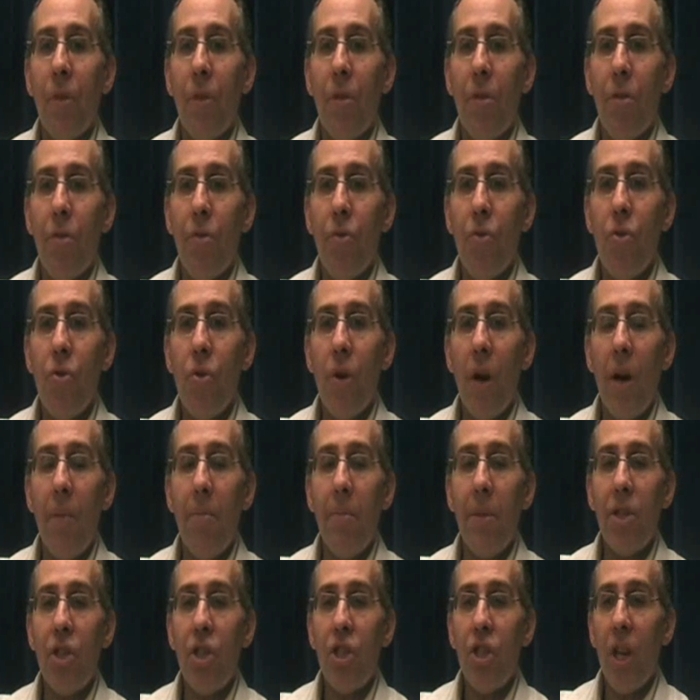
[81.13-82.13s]
through a
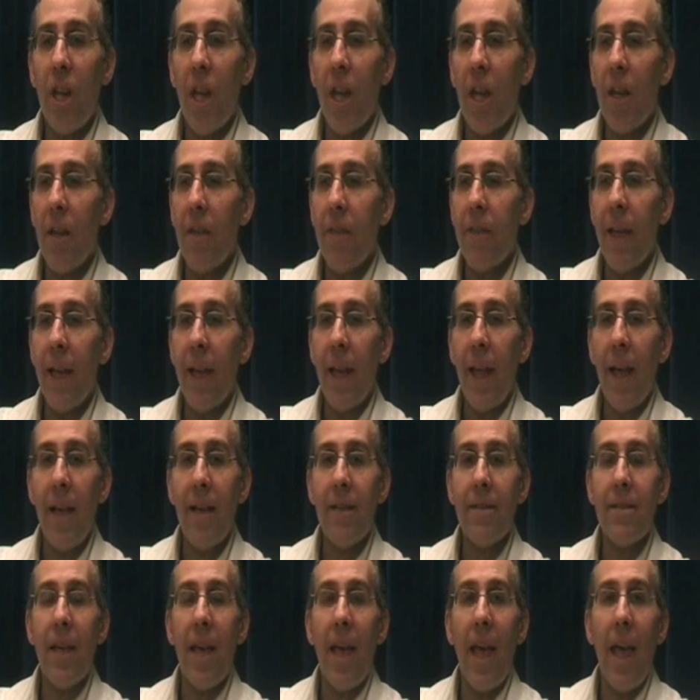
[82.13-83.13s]
machine that
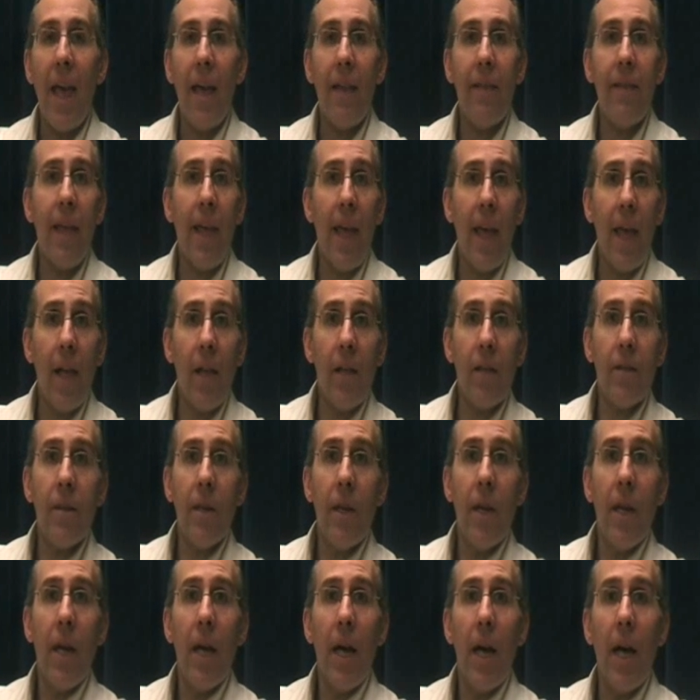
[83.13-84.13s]
has a handheld